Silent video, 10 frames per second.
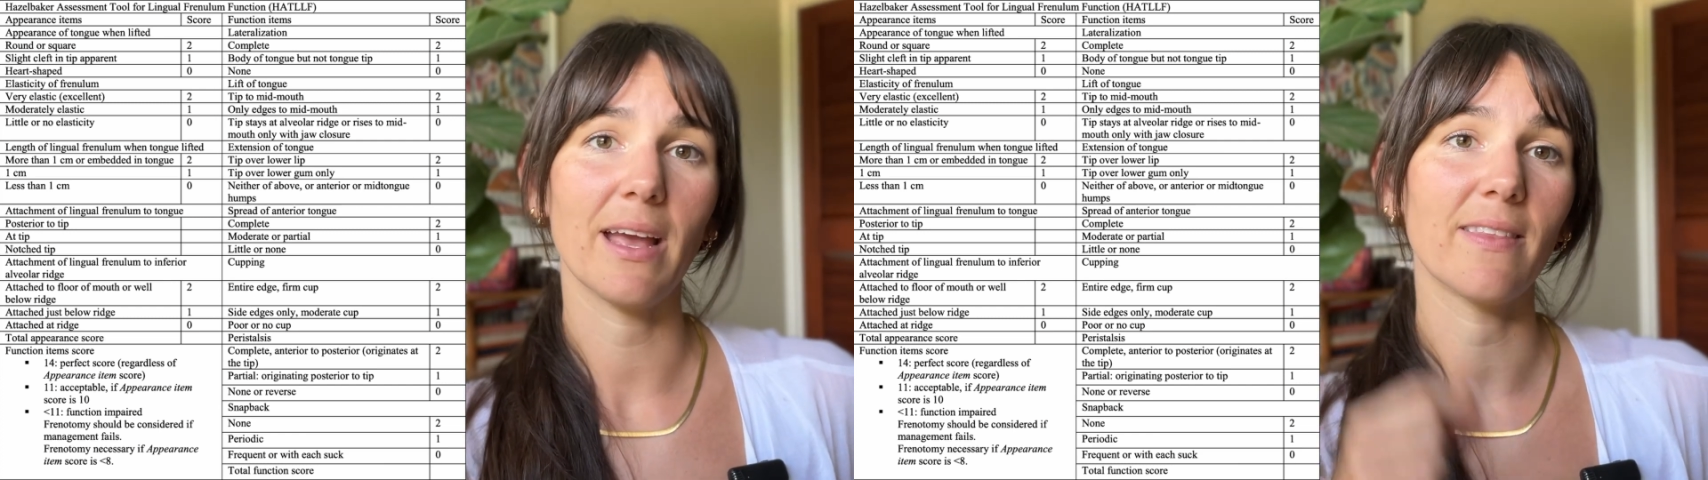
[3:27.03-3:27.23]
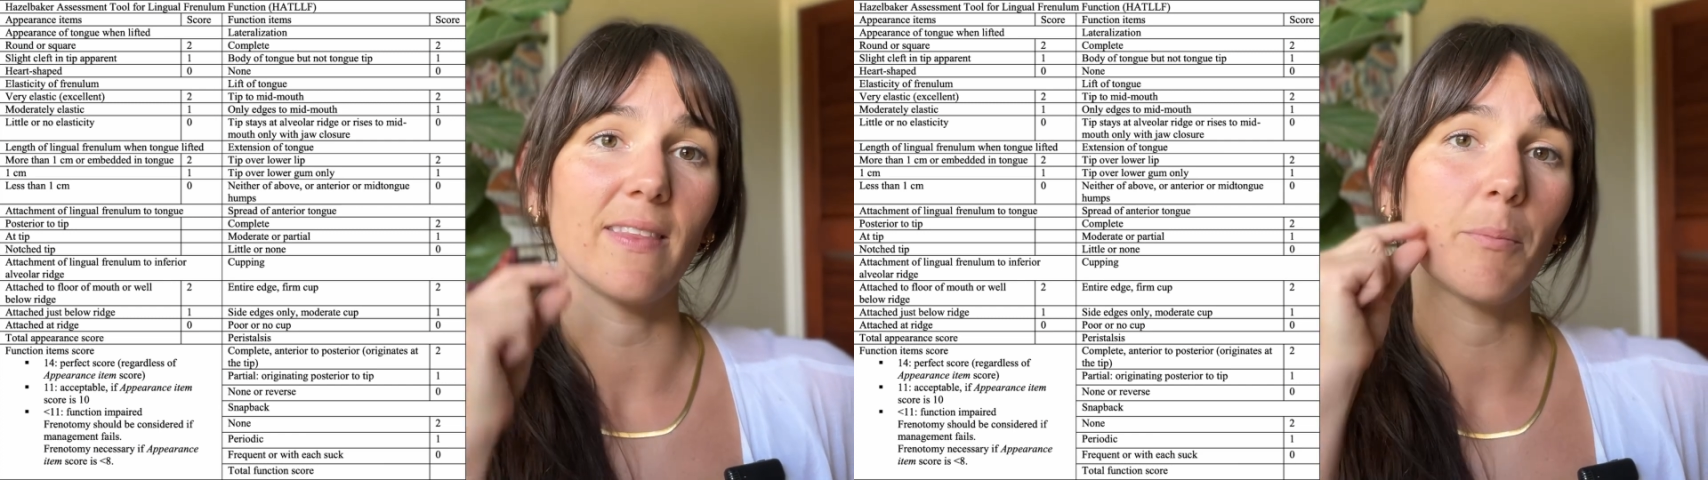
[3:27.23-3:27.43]

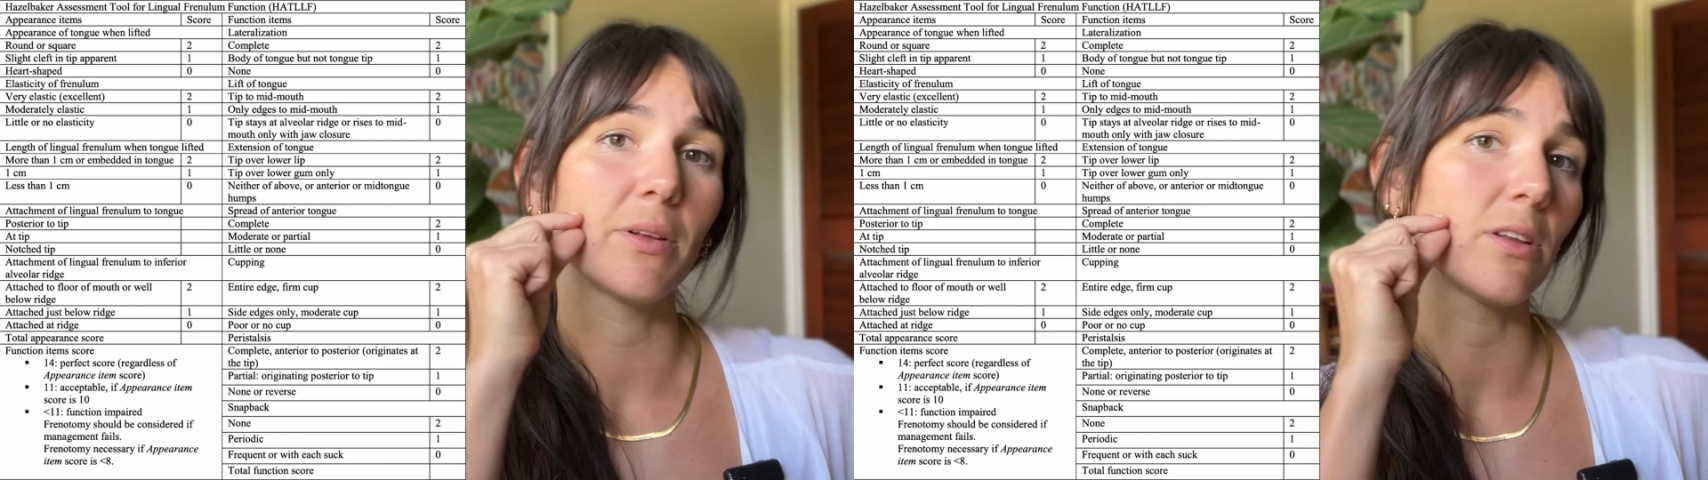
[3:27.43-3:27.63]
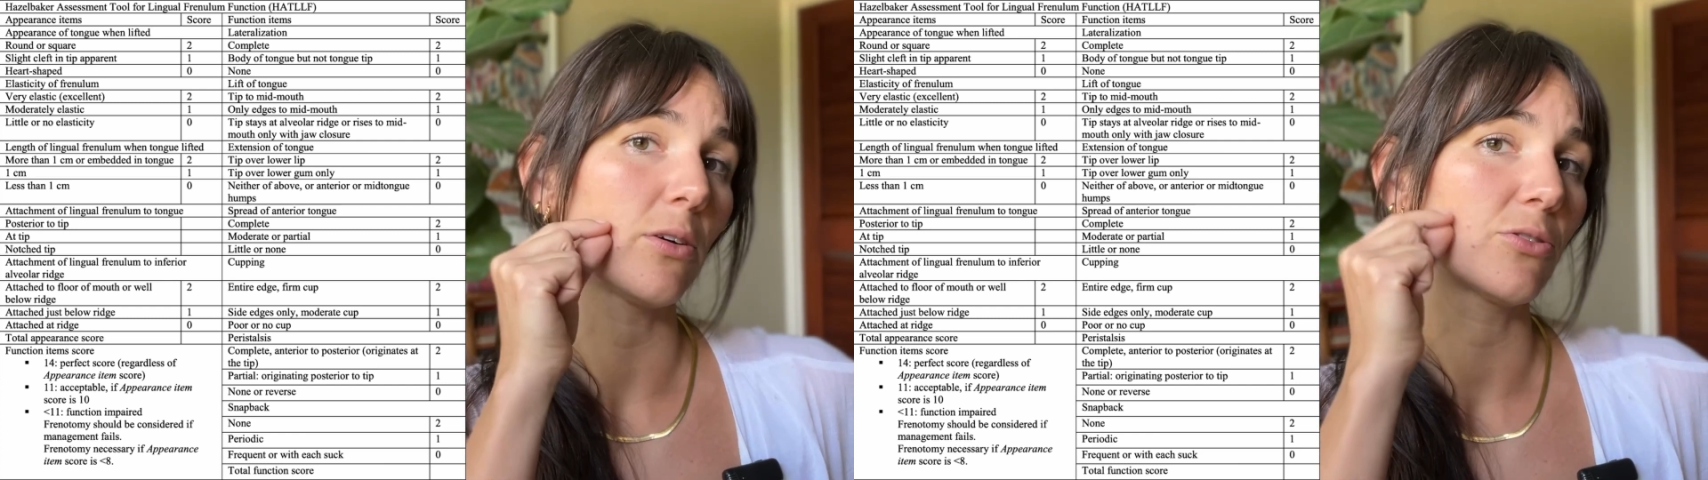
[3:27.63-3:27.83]
and then they
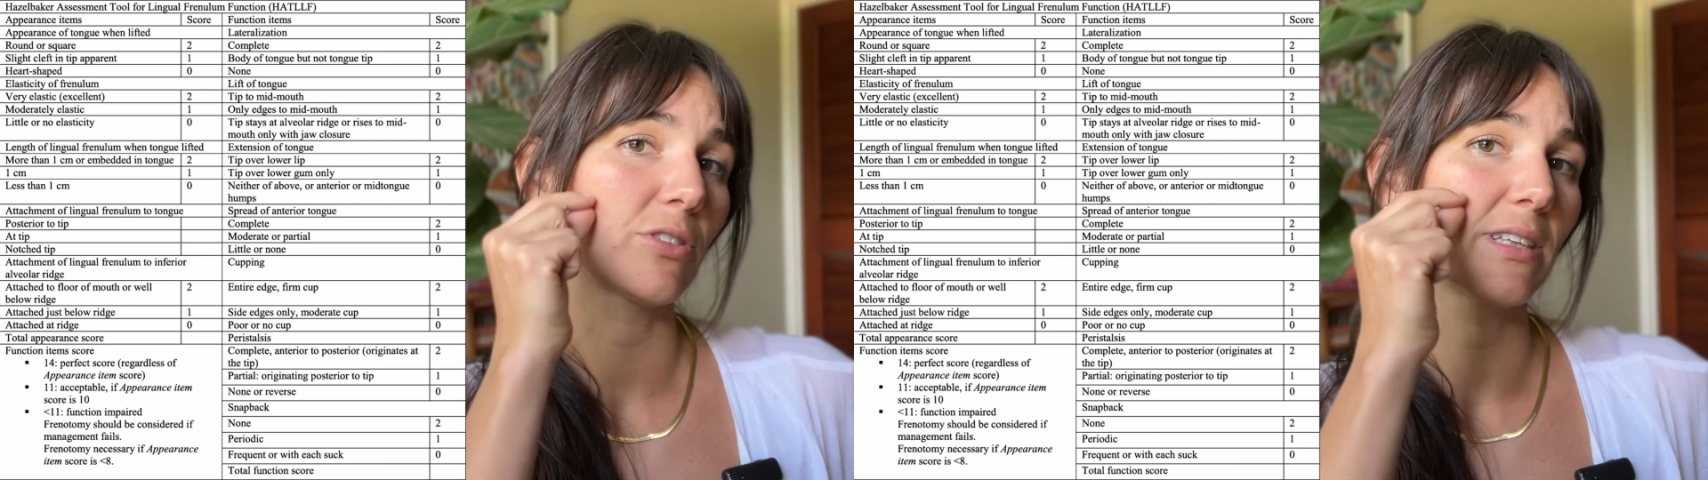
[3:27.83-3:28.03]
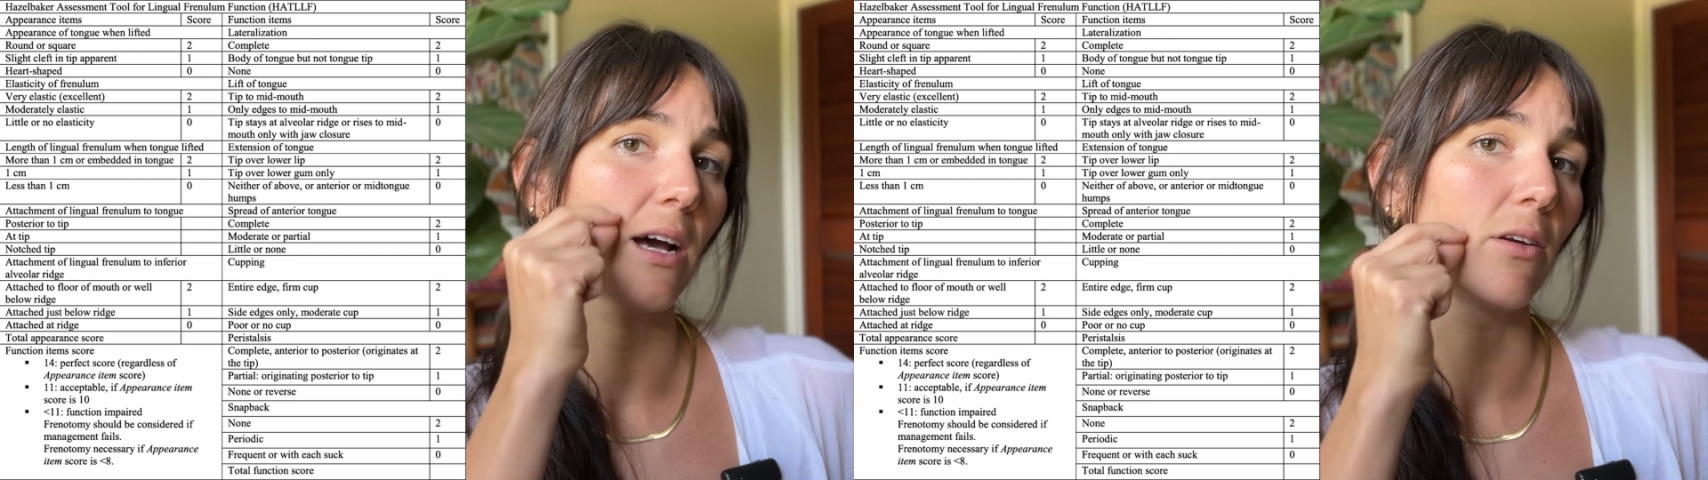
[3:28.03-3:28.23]
put the
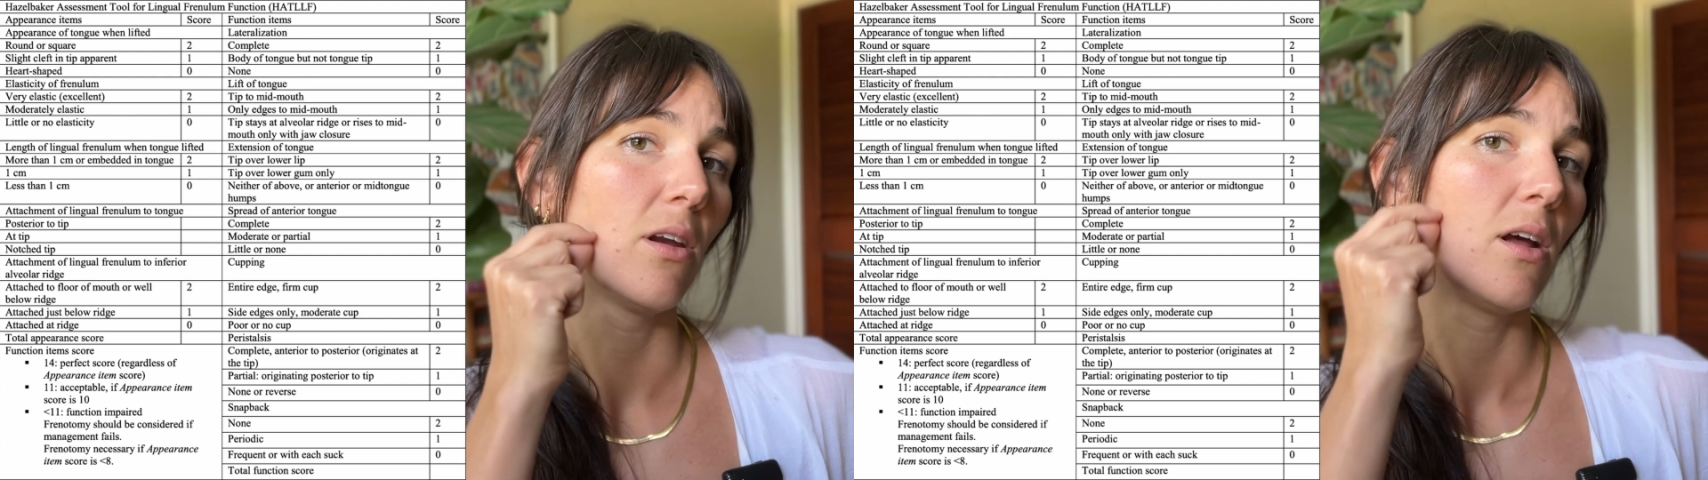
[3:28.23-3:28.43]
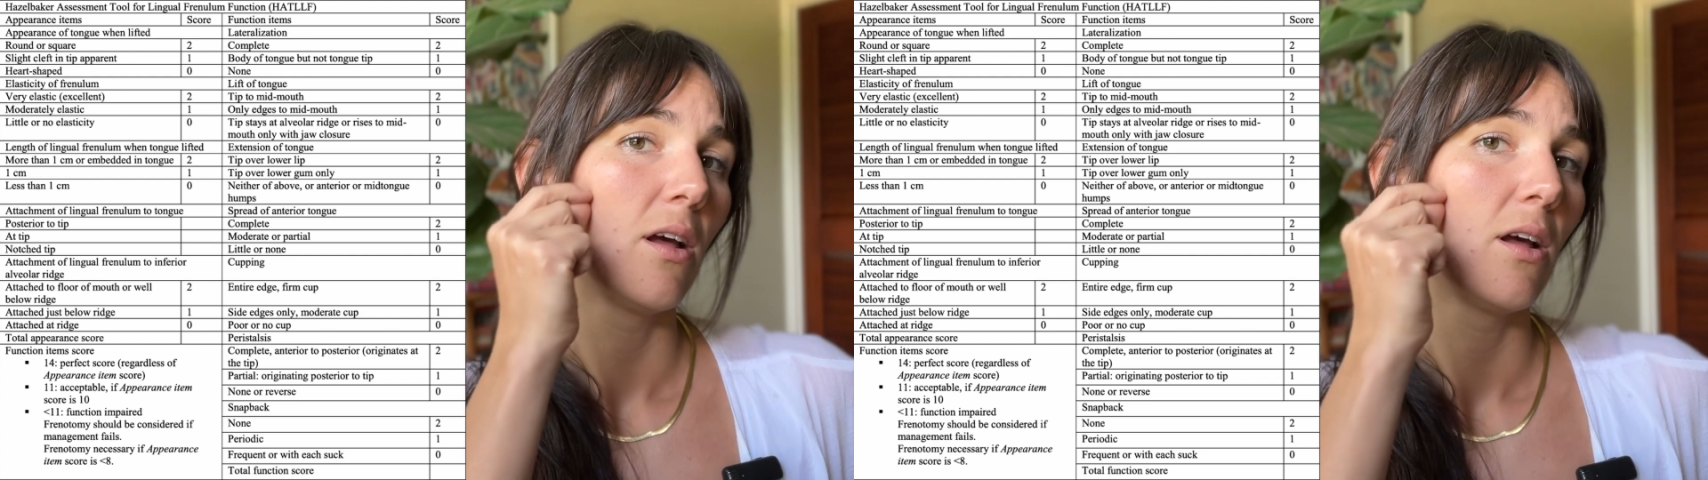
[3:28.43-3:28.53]
ultrasound